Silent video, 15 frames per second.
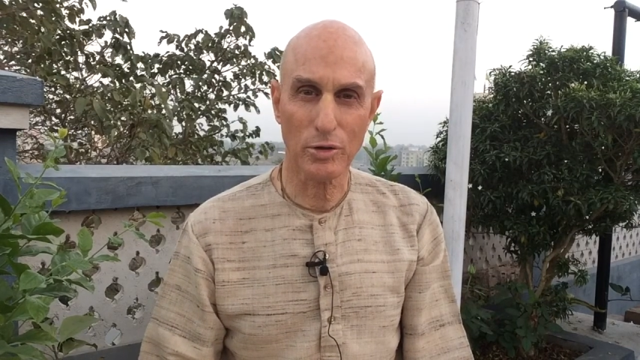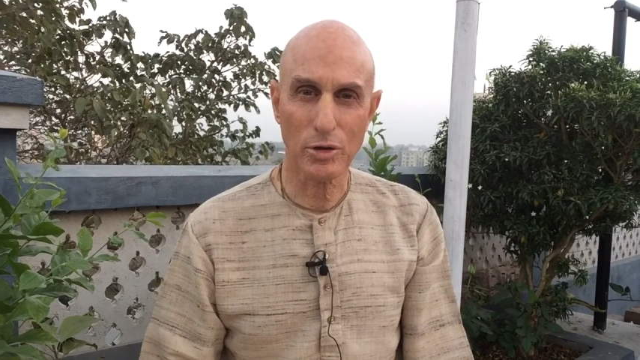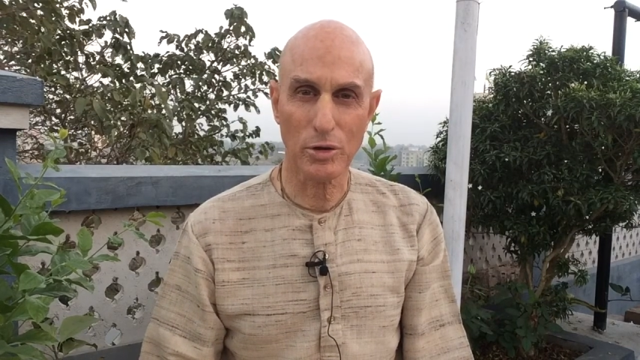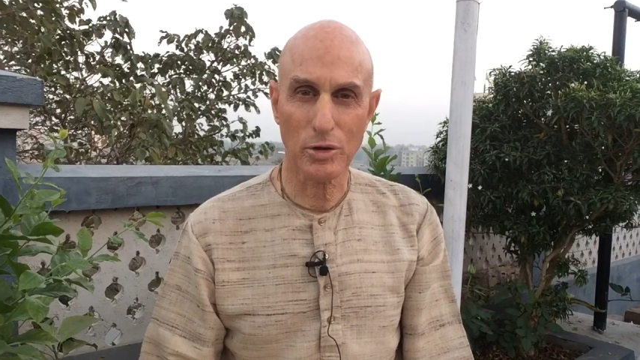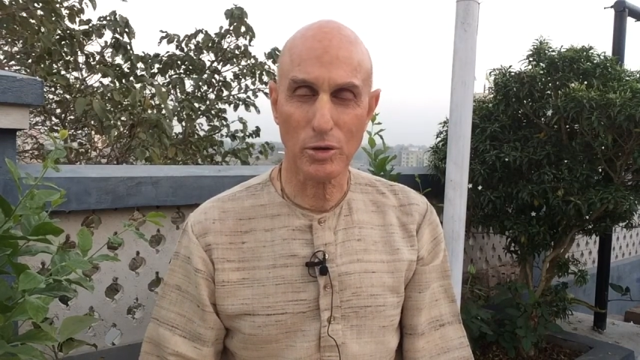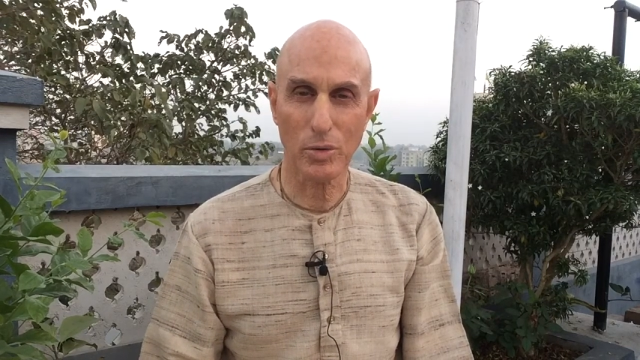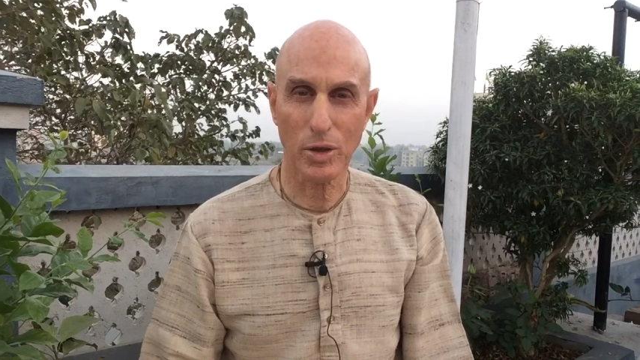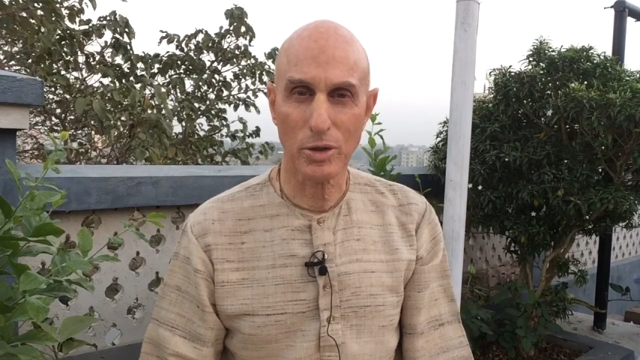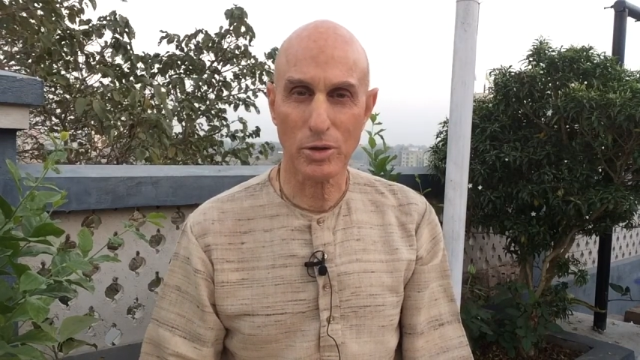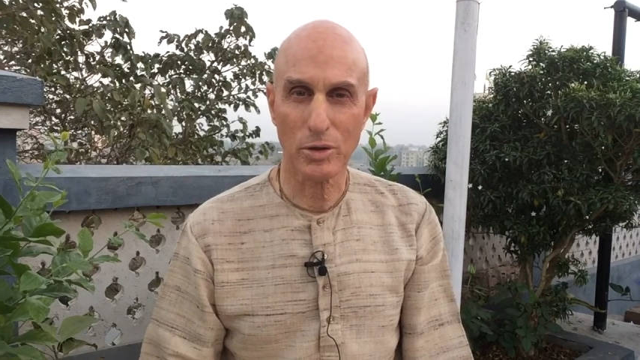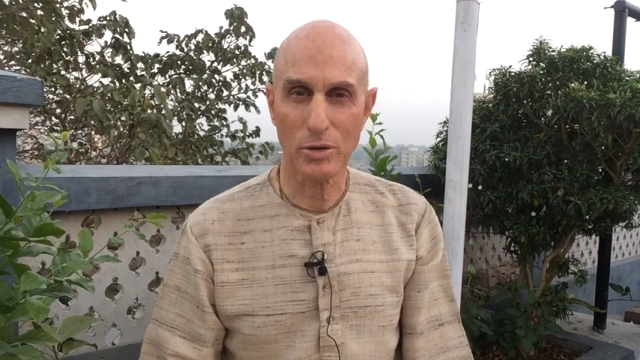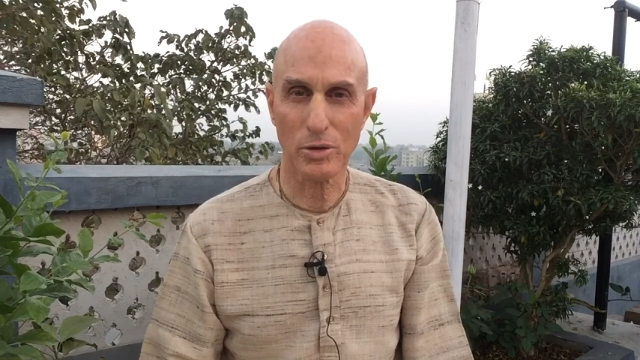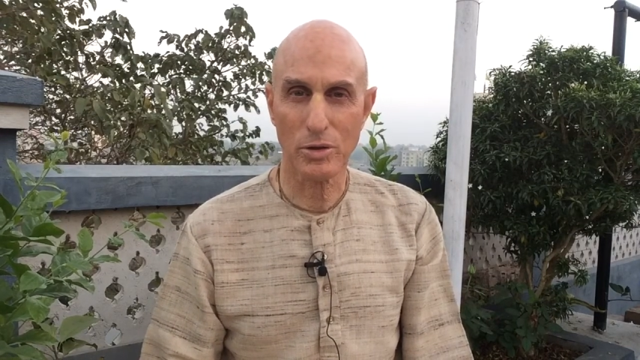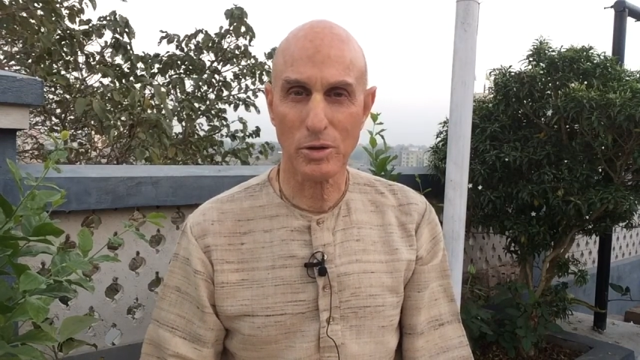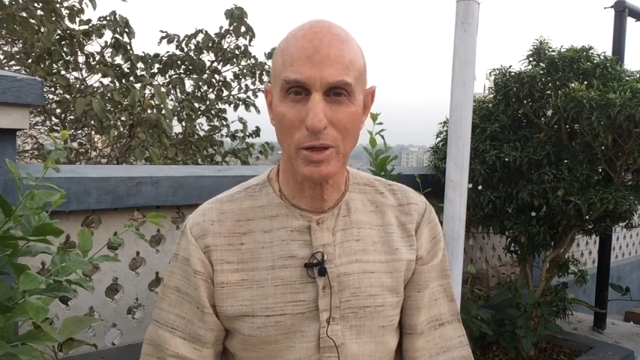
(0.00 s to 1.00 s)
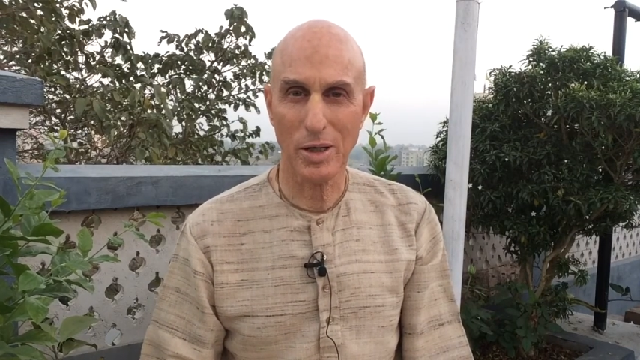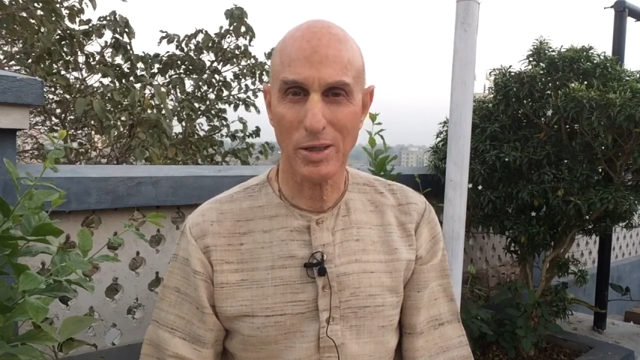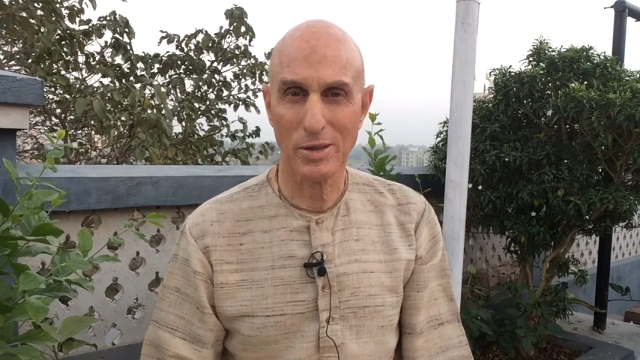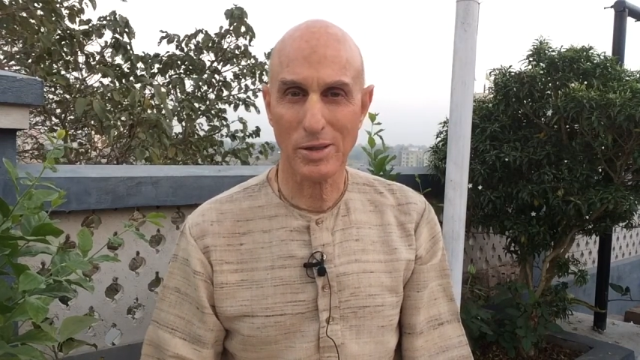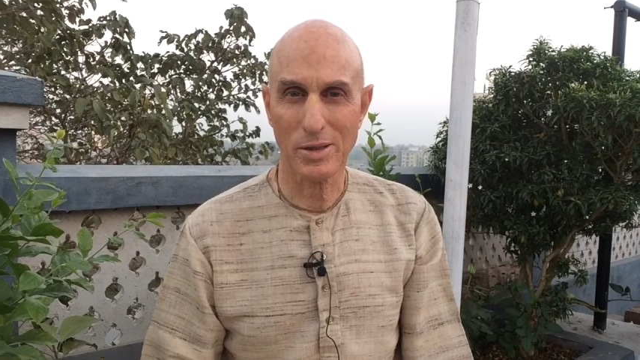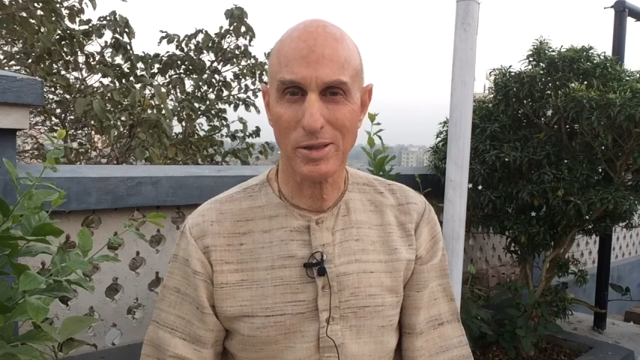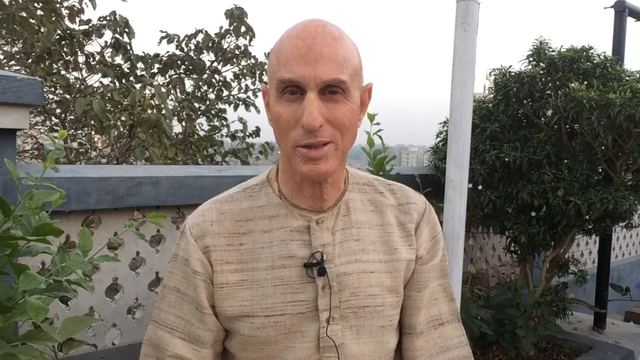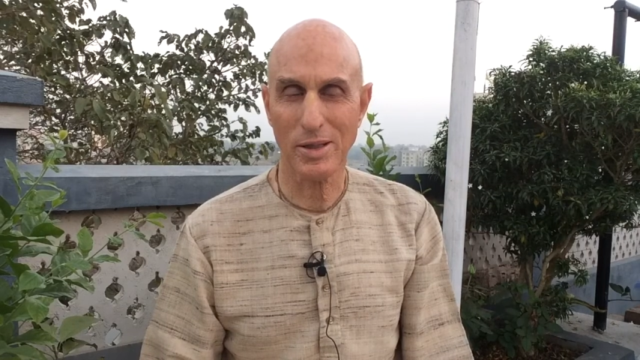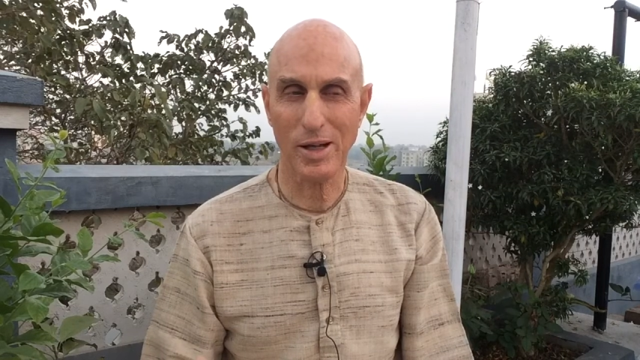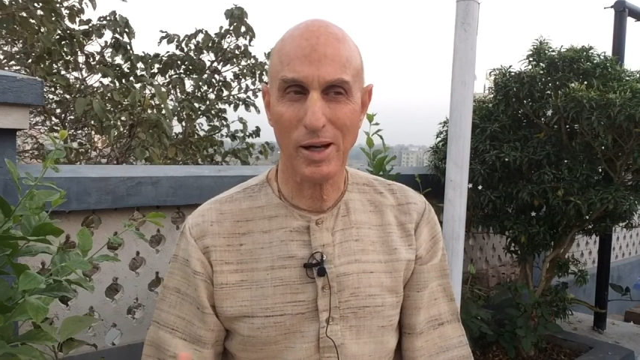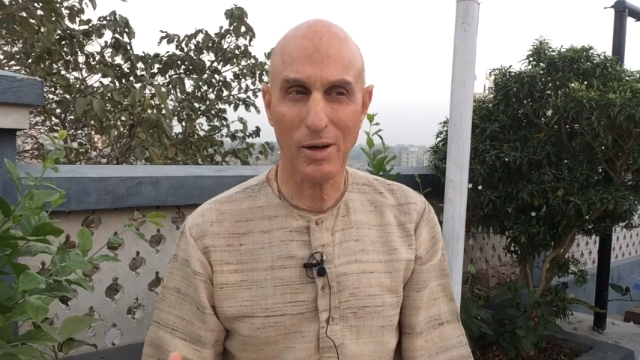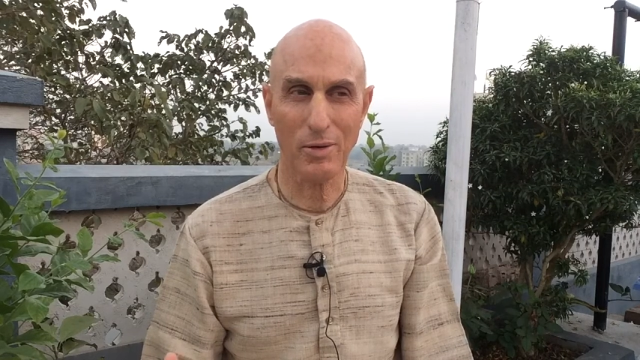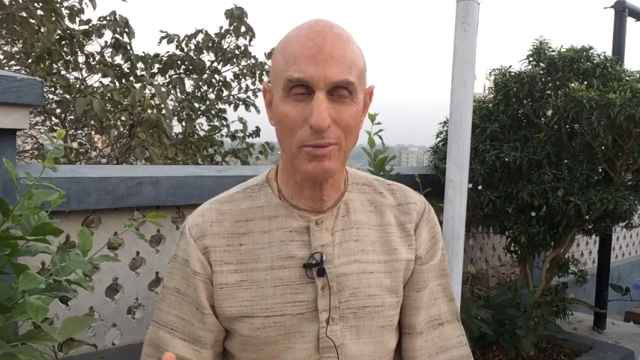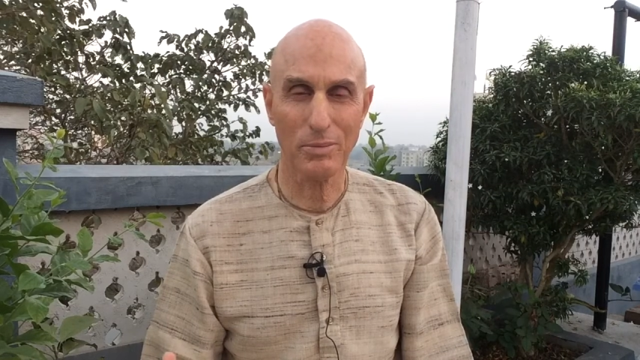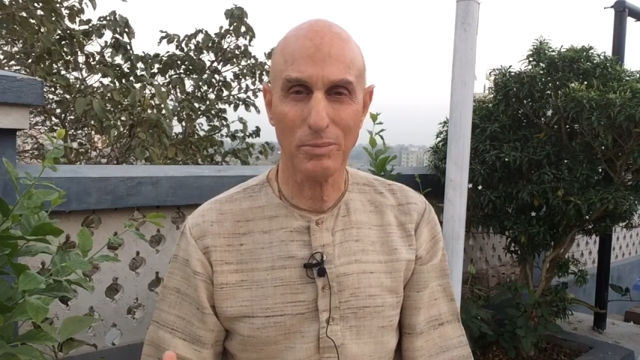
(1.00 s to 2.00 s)
situations and see
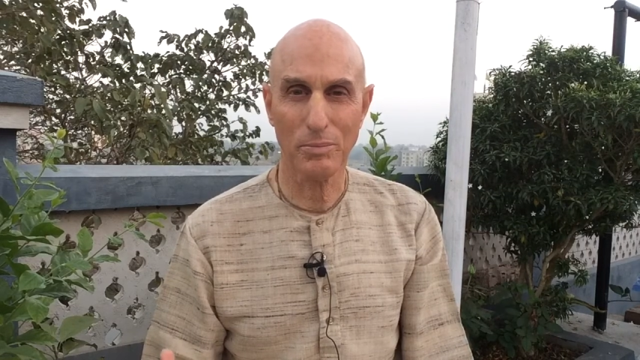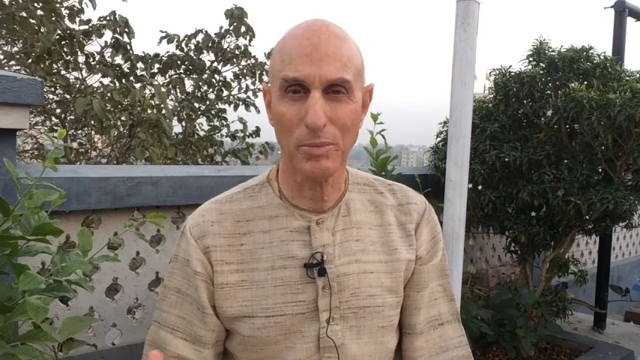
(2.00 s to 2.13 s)
how